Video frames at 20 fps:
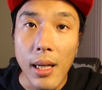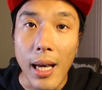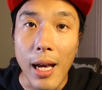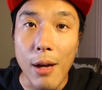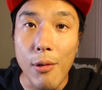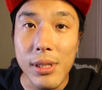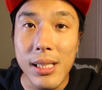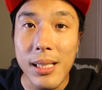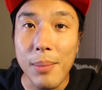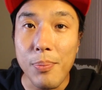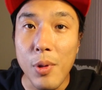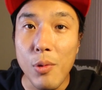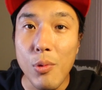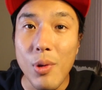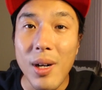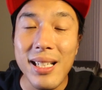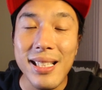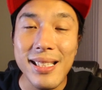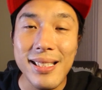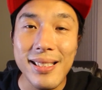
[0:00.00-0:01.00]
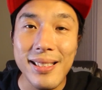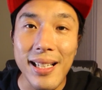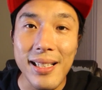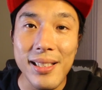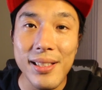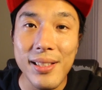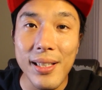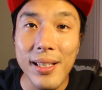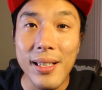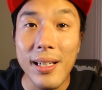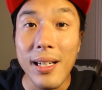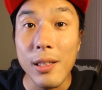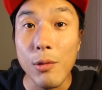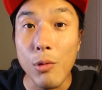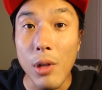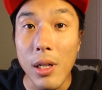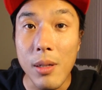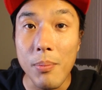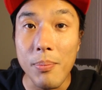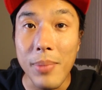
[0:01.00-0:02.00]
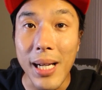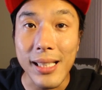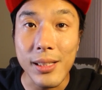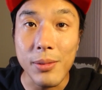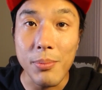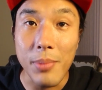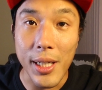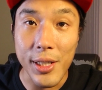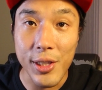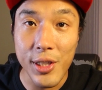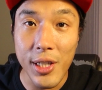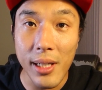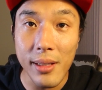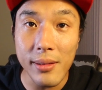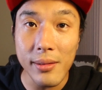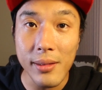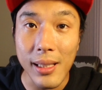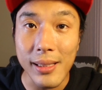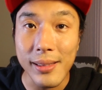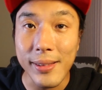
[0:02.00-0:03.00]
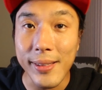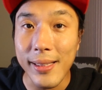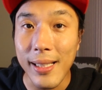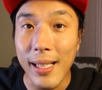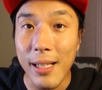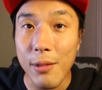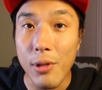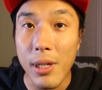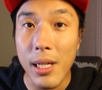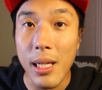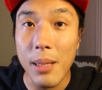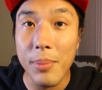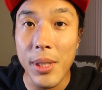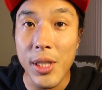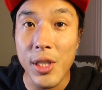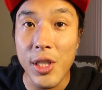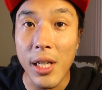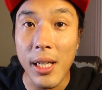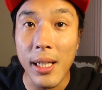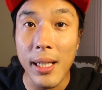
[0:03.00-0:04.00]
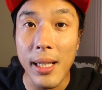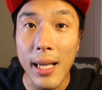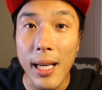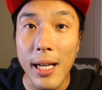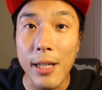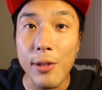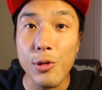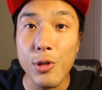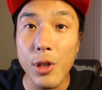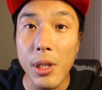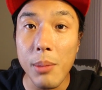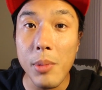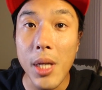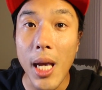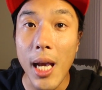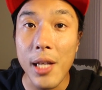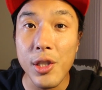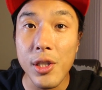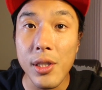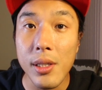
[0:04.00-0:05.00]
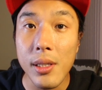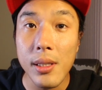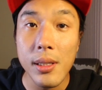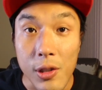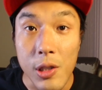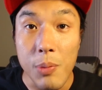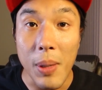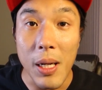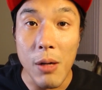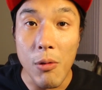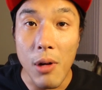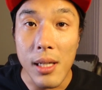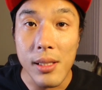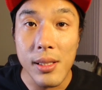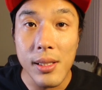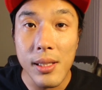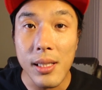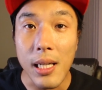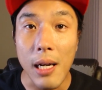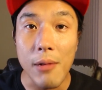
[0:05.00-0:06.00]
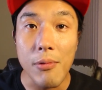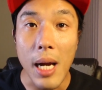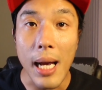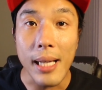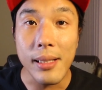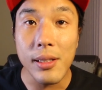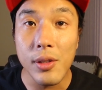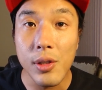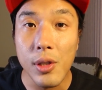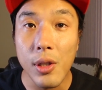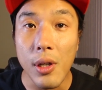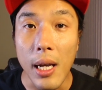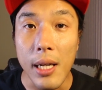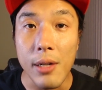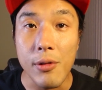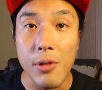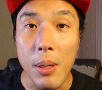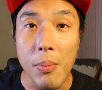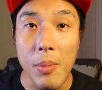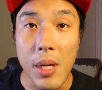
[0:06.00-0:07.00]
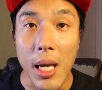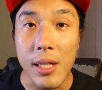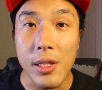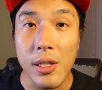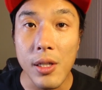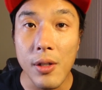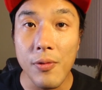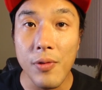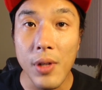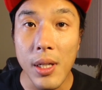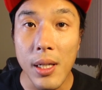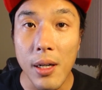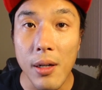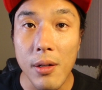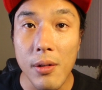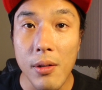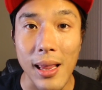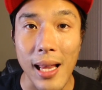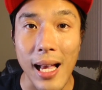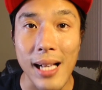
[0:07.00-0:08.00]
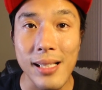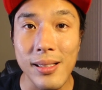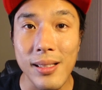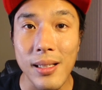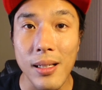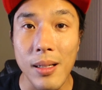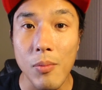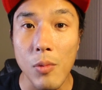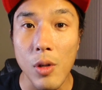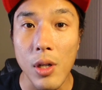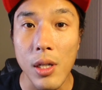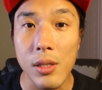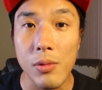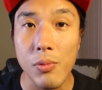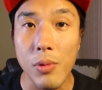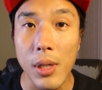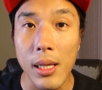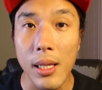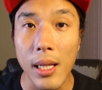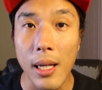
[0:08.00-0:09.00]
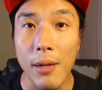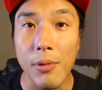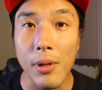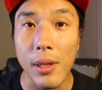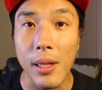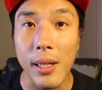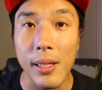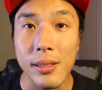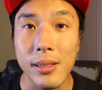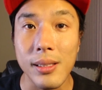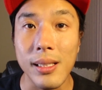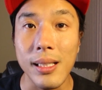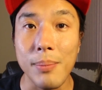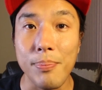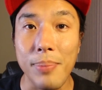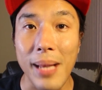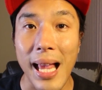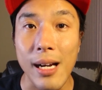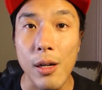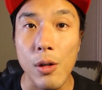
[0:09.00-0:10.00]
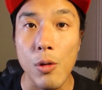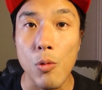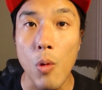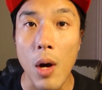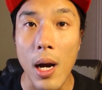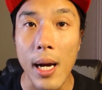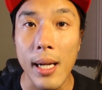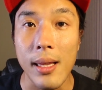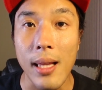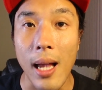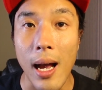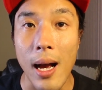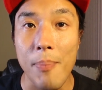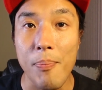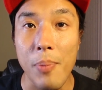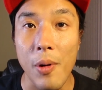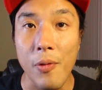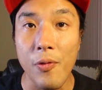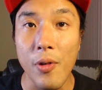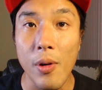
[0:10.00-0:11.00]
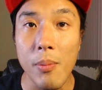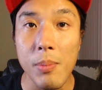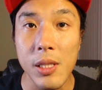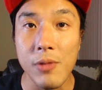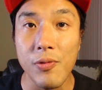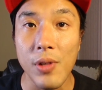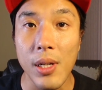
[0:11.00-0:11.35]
Hey, what's up everyone? It's Dennis here and welcome back to my channel and today we're gonna be checking out Dreamcatcher. It's been a while since I reacted to a Dreamcatcher video. The last time was when they released the black or white uh, performance